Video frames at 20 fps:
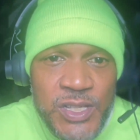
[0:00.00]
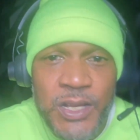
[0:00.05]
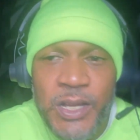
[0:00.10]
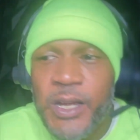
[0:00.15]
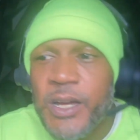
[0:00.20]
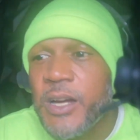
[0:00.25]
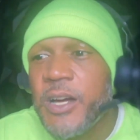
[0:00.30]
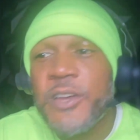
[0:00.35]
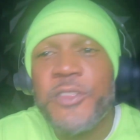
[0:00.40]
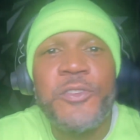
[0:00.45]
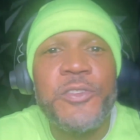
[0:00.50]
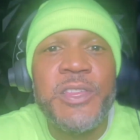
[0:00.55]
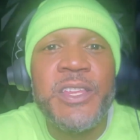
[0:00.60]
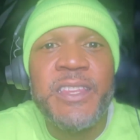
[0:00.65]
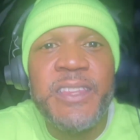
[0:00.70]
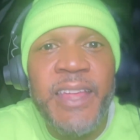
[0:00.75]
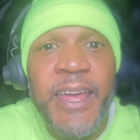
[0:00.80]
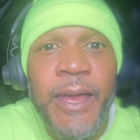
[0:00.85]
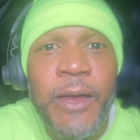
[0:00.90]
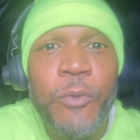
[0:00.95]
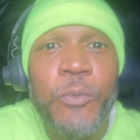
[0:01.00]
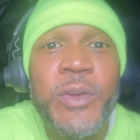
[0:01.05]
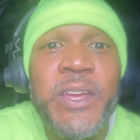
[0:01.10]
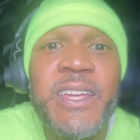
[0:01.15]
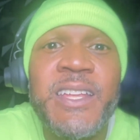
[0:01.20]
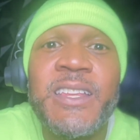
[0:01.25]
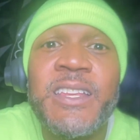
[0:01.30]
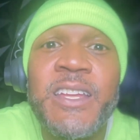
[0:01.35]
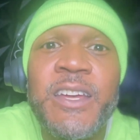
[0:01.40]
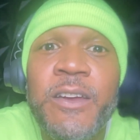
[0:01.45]
Other than that, we can
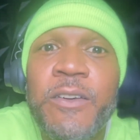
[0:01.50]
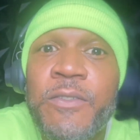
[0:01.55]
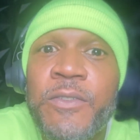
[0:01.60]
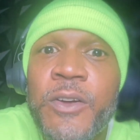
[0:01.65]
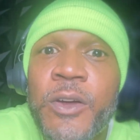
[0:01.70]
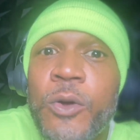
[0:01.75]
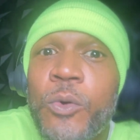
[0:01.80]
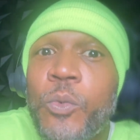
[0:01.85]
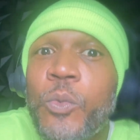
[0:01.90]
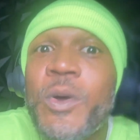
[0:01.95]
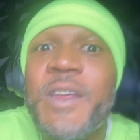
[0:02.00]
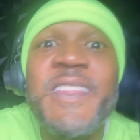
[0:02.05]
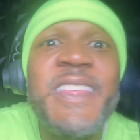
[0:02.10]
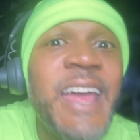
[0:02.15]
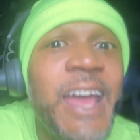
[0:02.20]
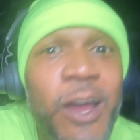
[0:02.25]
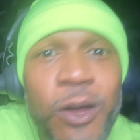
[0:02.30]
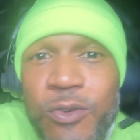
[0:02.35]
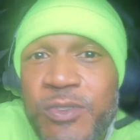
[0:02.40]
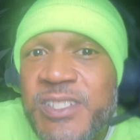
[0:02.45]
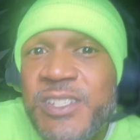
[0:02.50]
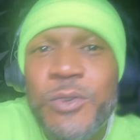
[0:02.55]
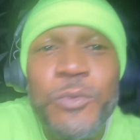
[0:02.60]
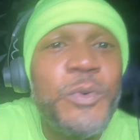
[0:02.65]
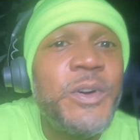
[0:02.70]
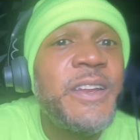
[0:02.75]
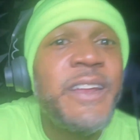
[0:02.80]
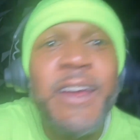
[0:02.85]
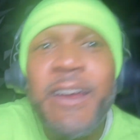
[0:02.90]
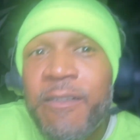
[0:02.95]
live without
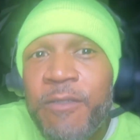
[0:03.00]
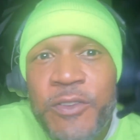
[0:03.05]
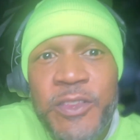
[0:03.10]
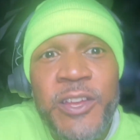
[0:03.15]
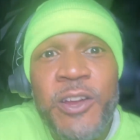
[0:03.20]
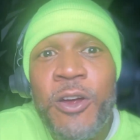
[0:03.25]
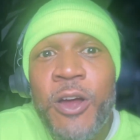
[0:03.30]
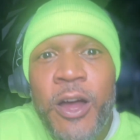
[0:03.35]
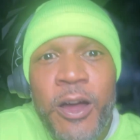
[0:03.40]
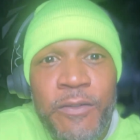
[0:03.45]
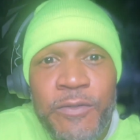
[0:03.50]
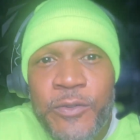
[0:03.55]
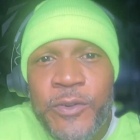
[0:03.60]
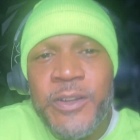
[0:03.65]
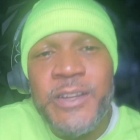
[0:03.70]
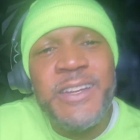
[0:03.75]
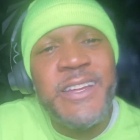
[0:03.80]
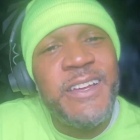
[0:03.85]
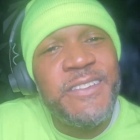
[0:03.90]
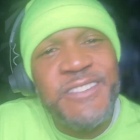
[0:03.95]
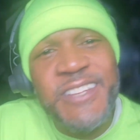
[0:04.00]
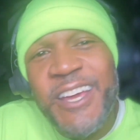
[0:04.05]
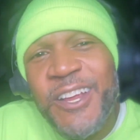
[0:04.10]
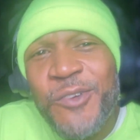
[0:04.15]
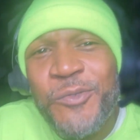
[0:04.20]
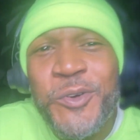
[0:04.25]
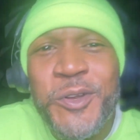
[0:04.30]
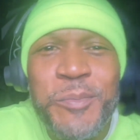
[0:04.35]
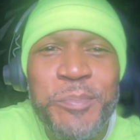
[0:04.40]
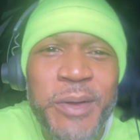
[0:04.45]
whatever they're offering if they don't want
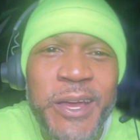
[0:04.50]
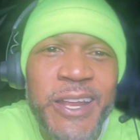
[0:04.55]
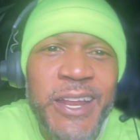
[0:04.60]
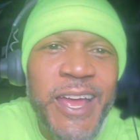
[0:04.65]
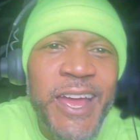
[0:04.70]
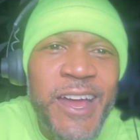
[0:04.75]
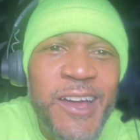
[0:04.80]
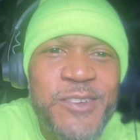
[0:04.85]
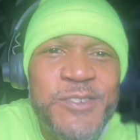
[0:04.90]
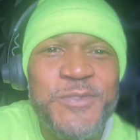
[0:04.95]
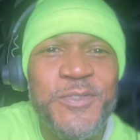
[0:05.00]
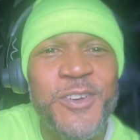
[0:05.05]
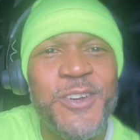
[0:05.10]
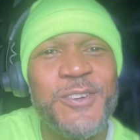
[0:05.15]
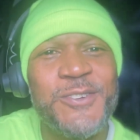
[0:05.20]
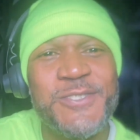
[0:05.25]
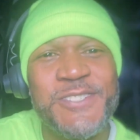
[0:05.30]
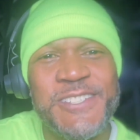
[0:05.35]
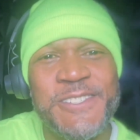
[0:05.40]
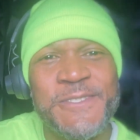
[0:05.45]
to pay the house first.